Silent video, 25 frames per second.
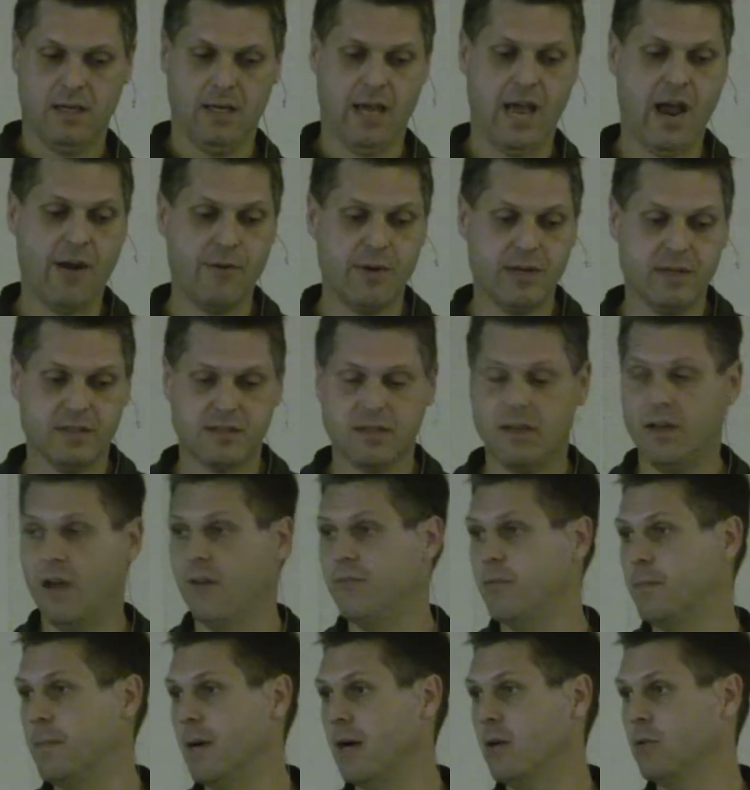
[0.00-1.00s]
areas
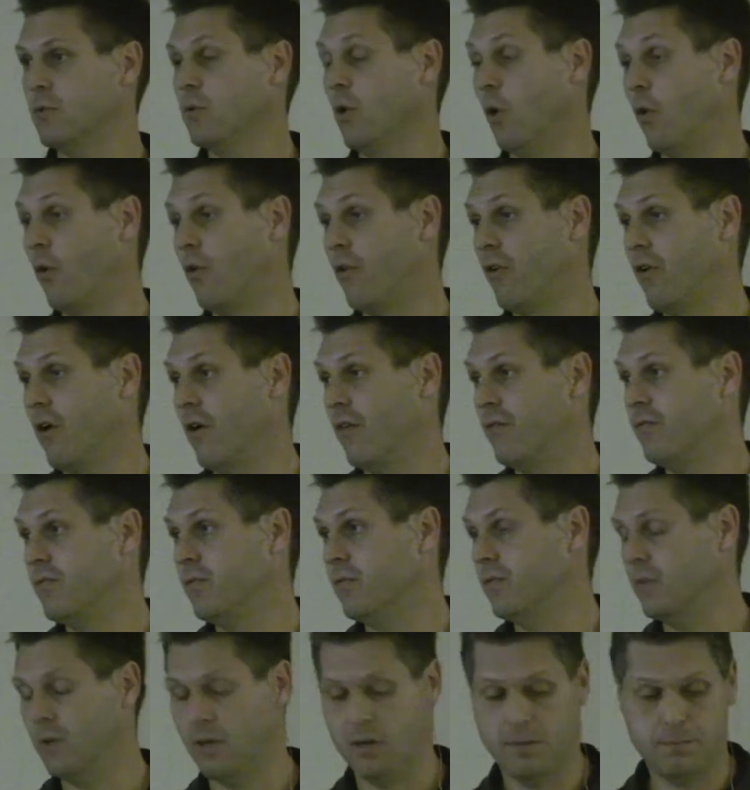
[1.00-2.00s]
of about, or of
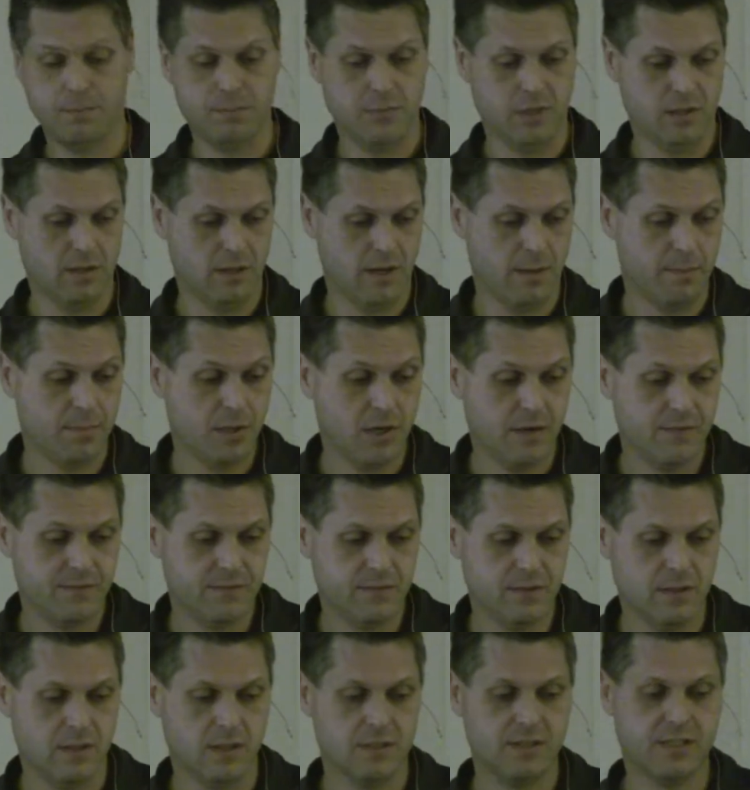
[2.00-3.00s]

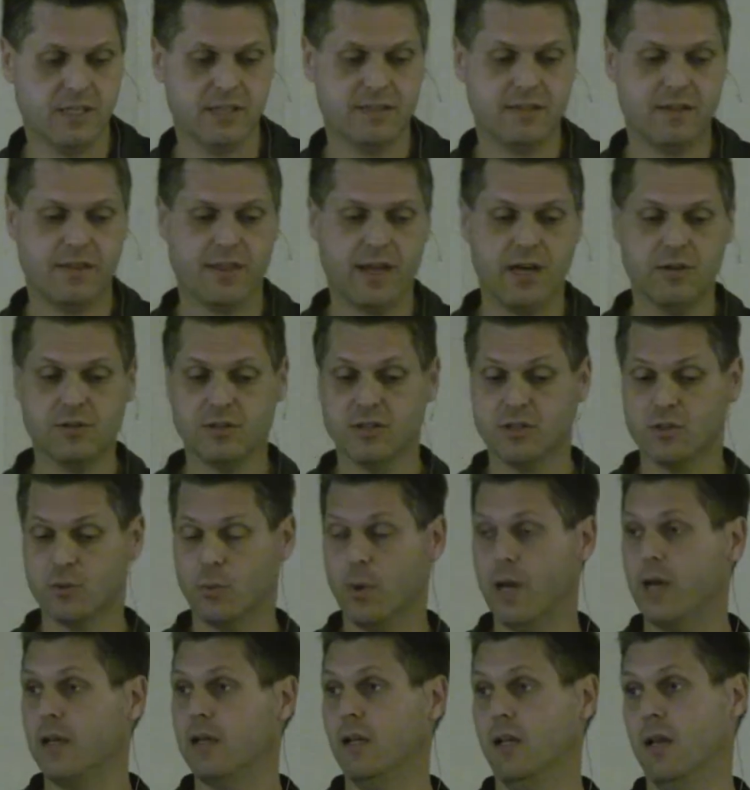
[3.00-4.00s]
above 60,000
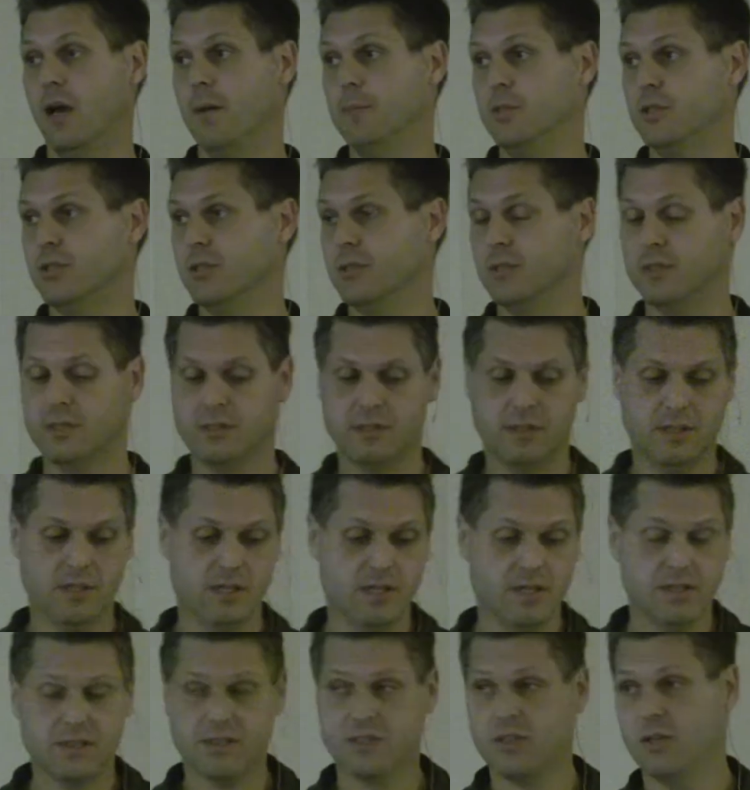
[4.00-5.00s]
square kilometers.
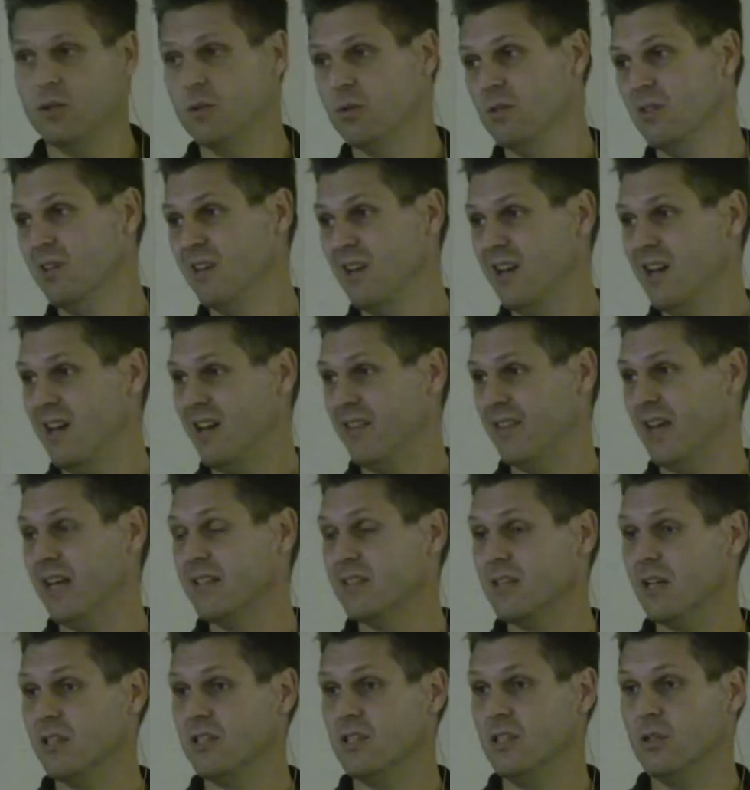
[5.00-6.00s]
So
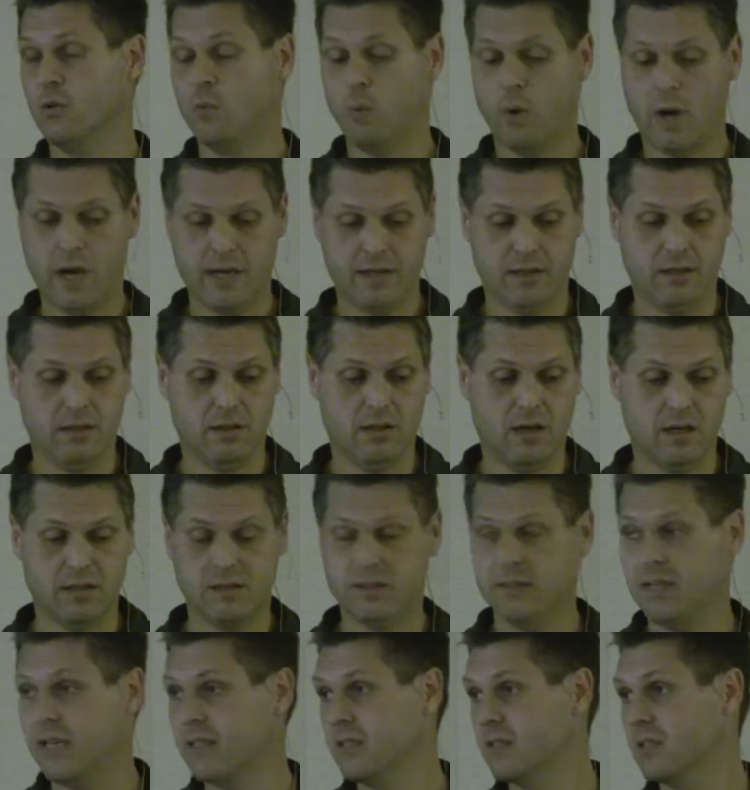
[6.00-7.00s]
that's actually quite a
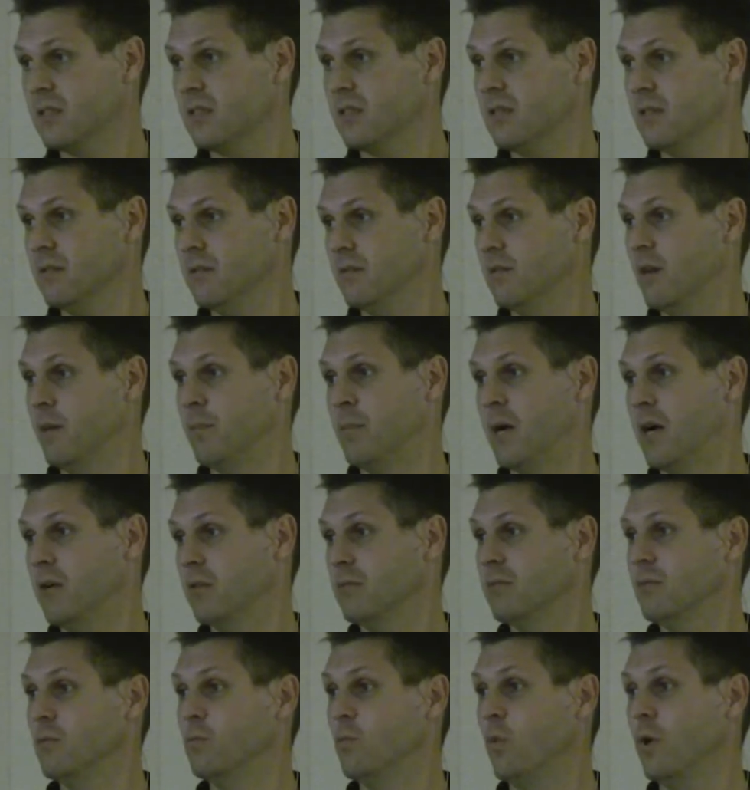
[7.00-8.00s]
lot. That's
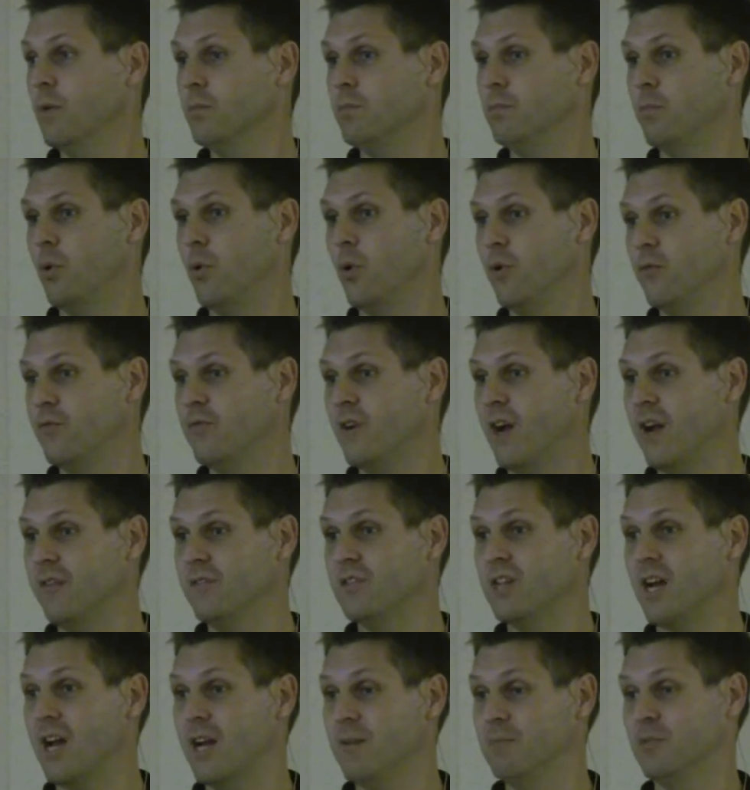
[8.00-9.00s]
about
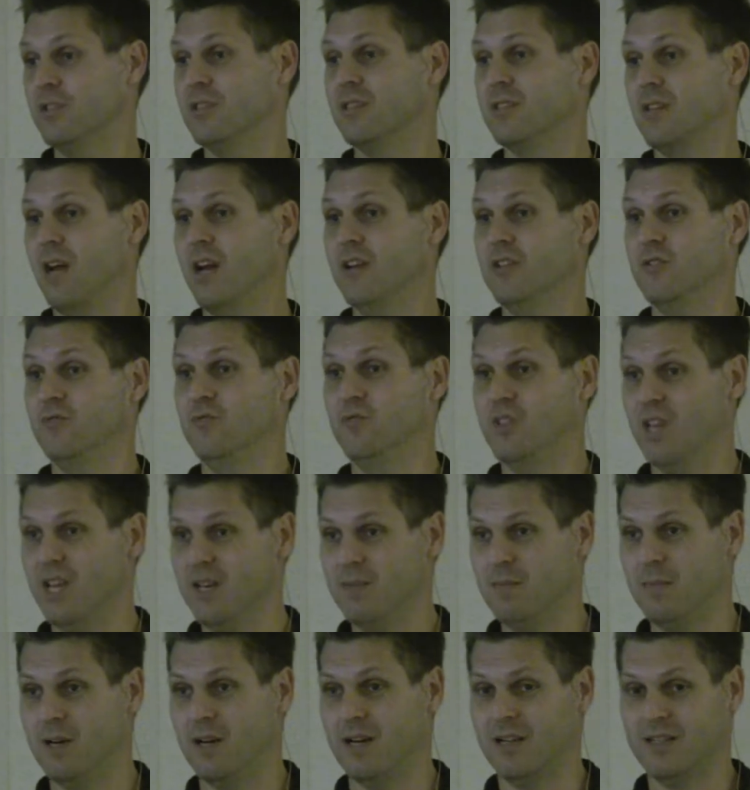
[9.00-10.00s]
1.5 times the size of
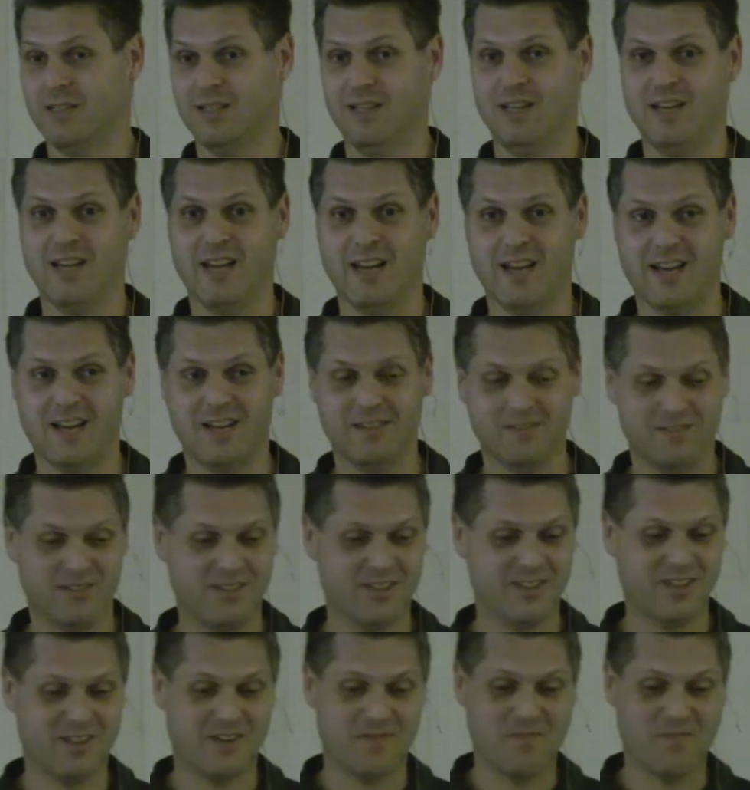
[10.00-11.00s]
Denmark. And